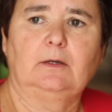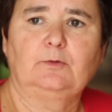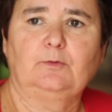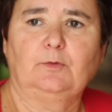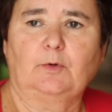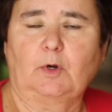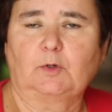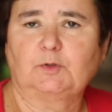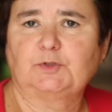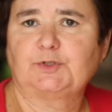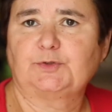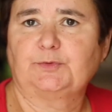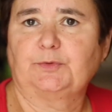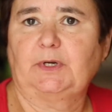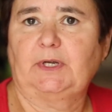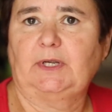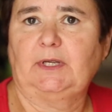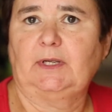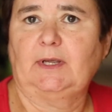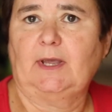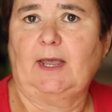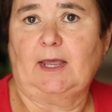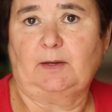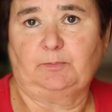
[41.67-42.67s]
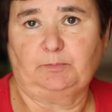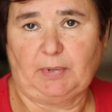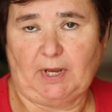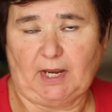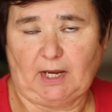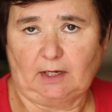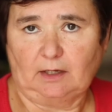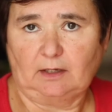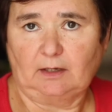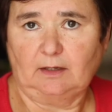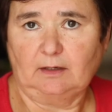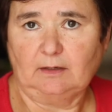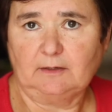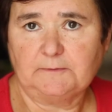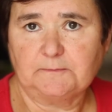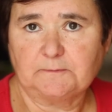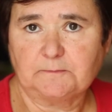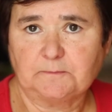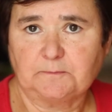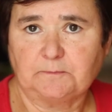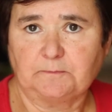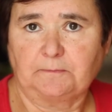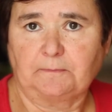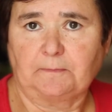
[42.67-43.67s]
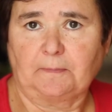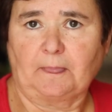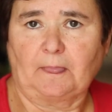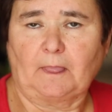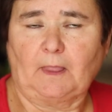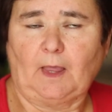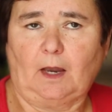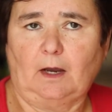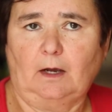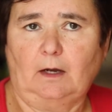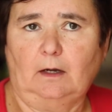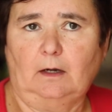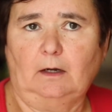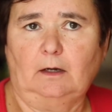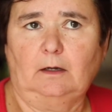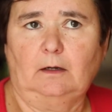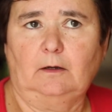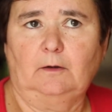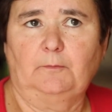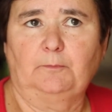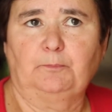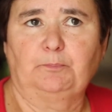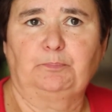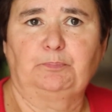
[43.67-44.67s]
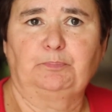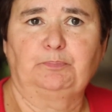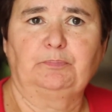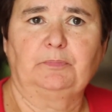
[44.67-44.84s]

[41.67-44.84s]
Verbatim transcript: grocery, and banking. Um,